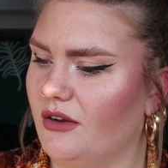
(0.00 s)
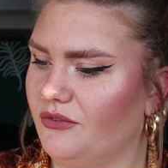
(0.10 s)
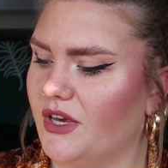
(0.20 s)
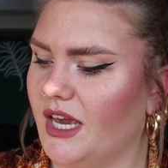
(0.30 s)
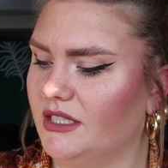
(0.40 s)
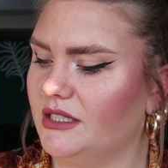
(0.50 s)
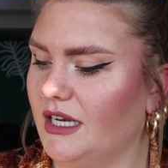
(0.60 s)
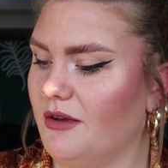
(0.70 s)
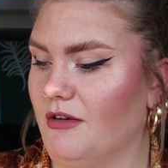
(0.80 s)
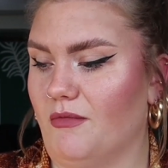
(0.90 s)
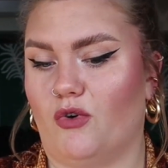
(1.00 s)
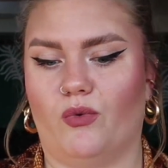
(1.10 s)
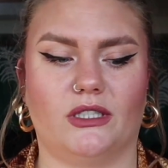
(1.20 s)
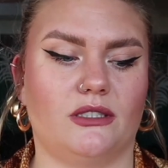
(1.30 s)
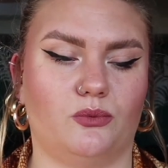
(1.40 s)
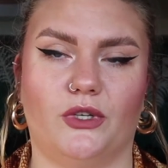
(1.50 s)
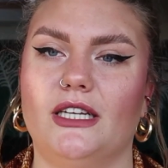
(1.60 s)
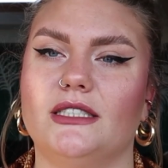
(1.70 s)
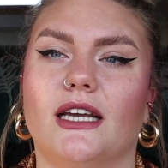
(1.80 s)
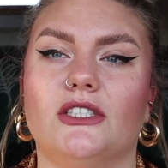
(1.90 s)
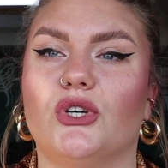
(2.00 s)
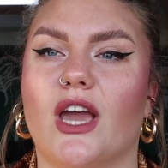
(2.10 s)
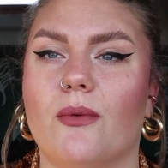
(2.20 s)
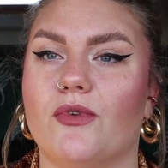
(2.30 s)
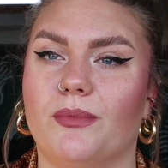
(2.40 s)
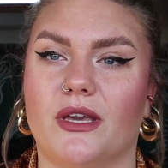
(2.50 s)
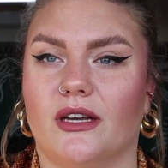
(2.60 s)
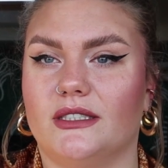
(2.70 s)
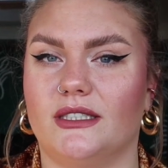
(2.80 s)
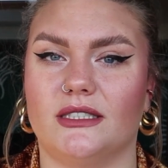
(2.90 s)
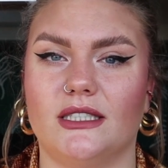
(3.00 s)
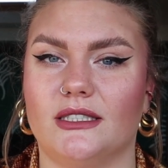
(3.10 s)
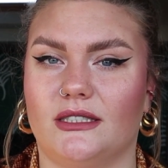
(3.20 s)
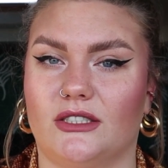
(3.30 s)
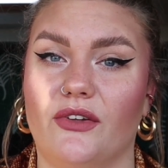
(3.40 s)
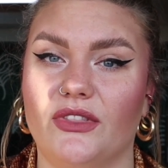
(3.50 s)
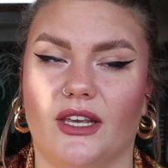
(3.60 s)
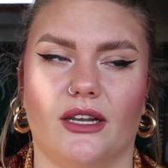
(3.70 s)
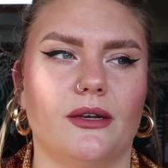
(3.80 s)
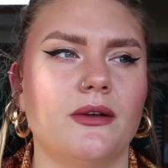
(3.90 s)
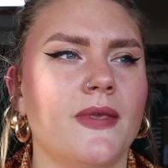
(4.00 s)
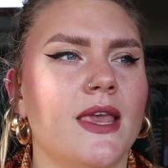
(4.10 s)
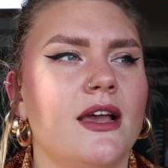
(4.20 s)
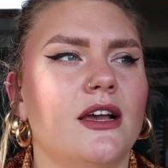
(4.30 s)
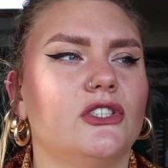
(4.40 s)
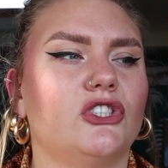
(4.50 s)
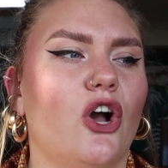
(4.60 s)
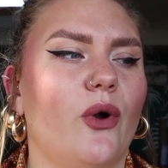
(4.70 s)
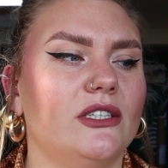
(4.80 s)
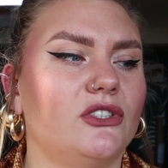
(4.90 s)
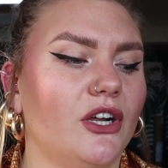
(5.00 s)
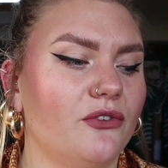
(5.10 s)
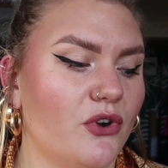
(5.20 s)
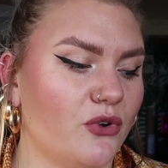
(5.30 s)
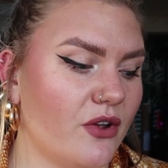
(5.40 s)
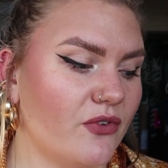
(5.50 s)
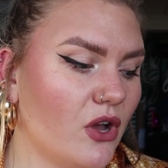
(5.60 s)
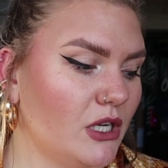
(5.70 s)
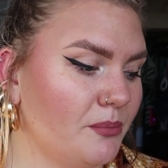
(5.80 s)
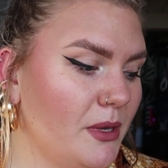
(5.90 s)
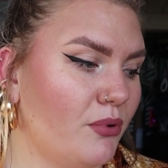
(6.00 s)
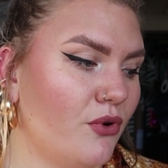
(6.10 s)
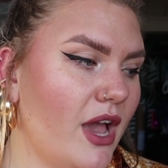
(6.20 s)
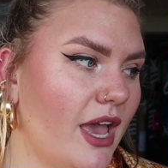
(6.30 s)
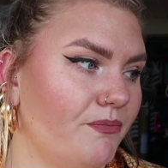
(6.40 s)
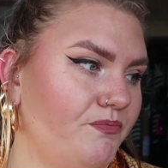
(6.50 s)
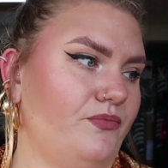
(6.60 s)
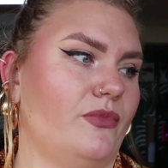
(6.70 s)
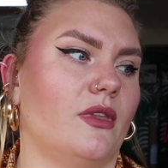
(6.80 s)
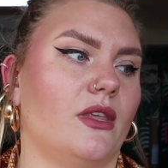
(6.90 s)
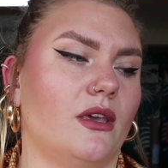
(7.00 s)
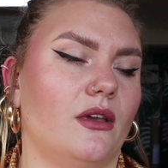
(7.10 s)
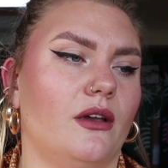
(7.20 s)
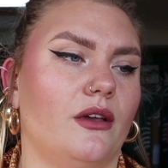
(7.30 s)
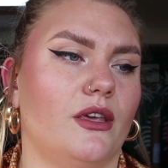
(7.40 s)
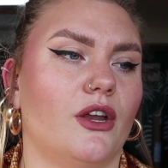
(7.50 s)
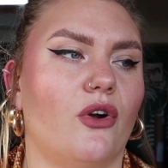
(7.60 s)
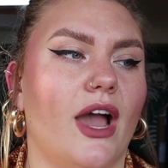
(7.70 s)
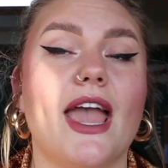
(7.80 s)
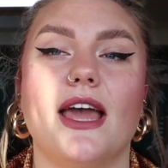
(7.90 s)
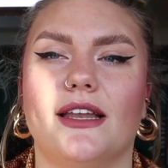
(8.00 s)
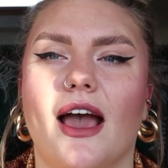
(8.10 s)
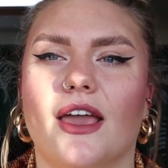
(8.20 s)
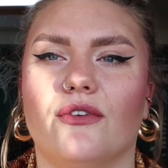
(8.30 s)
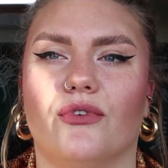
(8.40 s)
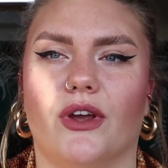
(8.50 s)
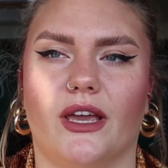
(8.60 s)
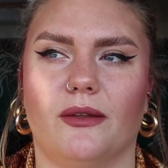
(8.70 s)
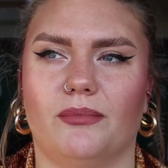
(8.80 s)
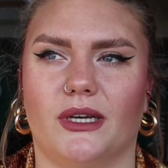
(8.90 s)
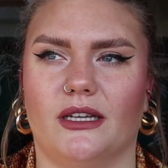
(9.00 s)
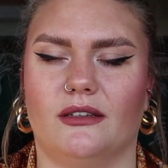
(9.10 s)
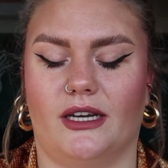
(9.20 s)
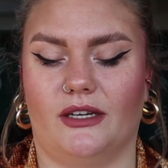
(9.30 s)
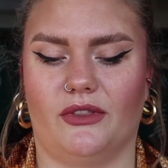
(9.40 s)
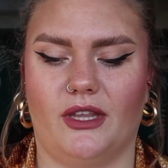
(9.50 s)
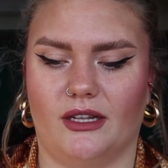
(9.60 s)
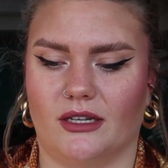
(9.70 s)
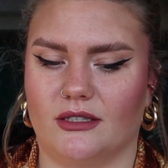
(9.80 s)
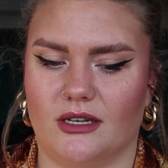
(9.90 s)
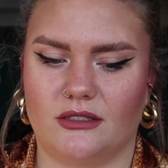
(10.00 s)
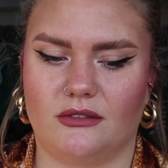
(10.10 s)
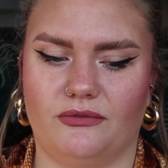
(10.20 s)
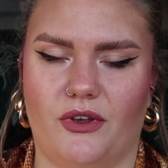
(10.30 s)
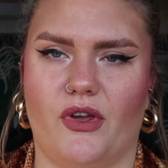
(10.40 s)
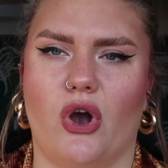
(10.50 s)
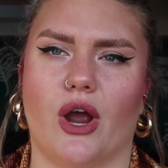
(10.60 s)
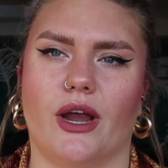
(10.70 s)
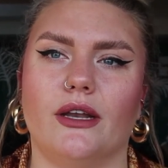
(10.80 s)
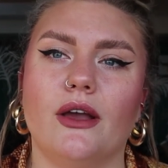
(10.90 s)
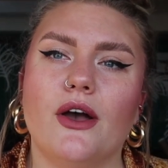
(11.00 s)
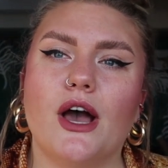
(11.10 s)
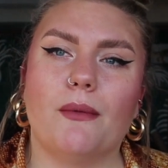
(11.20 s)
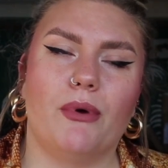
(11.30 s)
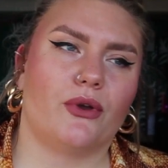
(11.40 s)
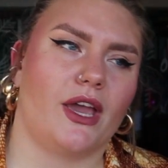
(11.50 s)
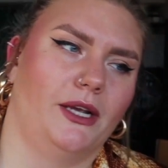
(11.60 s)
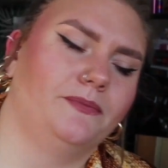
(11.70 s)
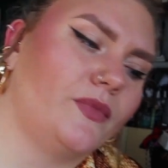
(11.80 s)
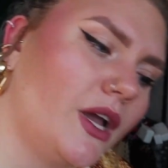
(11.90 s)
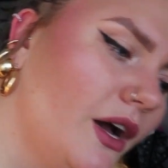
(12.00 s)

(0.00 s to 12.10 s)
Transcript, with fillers: on vacation, and my mom was, we need to get your camera because this is something. So I started photographing other people, and, you know, I had an eye for it, but I don't think that that's very hard, but okay.